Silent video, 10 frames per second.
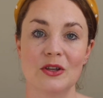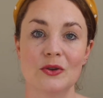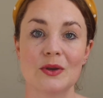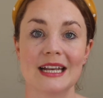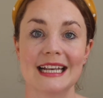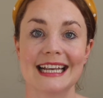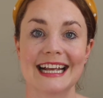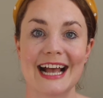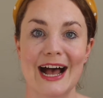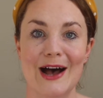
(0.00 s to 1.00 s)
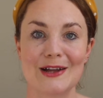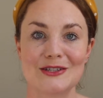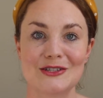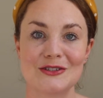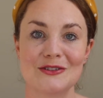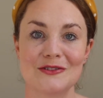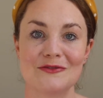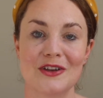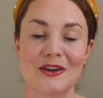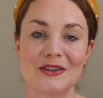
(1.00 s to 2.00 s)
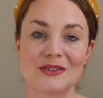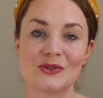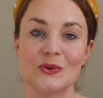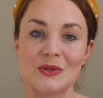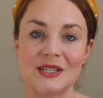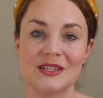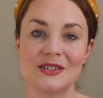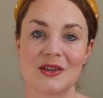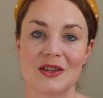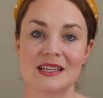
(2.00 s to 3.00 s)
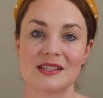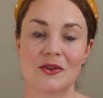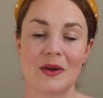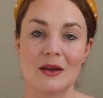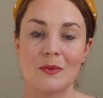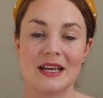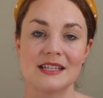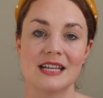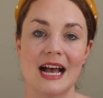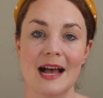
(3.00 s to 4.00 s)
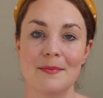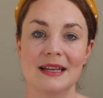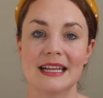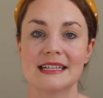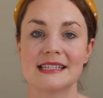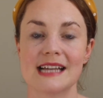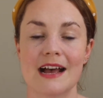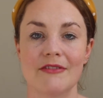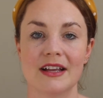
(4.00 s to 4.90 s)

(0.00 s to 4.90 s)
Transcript: You can link out to various sources, so there's great ways to hyperlink stuff.